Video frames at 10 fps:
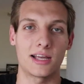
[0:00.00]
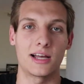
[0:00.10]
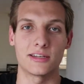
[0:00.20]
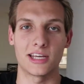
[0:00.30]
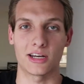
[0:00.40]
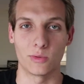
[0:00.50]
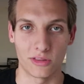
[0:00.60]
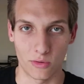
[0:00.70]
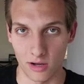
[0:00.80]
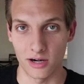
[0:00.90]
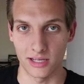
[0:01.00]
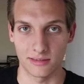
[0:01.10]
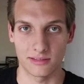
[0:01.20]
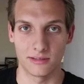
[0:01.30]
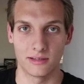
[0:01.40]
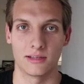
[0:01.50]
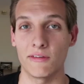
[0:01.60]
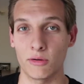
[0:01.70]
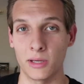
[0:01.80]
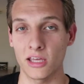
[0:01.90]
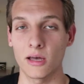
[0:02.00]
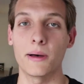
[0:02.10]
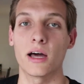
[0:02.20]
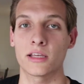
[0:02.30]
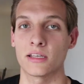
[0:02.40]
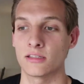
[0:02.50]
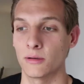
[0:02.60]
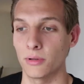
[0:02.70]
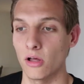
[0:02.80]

eye contact with your audience. If you're making a podcast and a